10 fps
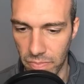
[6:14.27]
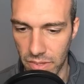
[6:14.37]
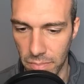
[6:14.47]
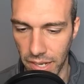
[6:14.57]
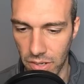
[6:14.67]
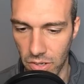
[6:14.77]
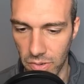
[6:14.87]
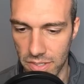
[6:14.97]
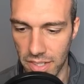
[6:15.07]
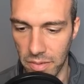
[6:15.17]
Pangoro
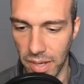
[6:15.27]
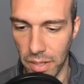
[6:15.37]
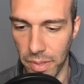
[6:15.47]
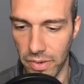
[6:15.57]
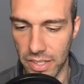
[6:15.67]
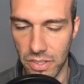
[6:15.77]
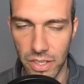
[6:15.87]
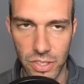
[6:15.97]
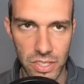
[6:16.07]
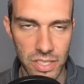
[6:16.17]
instead of Malamar, right? So
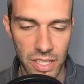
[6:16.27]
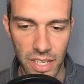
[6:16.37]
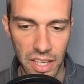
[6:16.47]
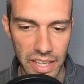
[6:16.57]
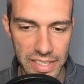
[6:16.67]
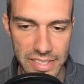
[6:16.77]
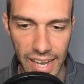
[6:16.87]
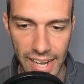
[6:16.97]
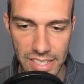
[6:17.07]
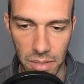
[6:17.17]
it's just
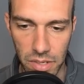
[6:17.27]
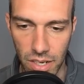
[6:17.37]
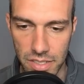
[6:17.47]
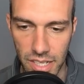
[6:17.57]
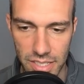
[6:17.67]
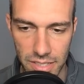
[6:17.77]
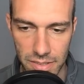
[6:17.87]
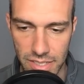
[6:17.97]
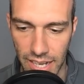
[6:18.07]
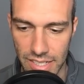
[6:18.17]
exact same contact,
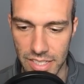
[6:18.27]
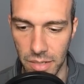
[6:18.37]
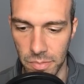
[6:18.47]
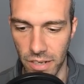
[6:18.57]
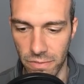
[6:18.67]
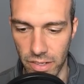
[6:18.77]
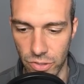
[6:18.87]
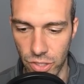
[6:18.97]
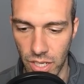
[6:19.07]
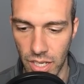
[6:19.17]
exact same coverage.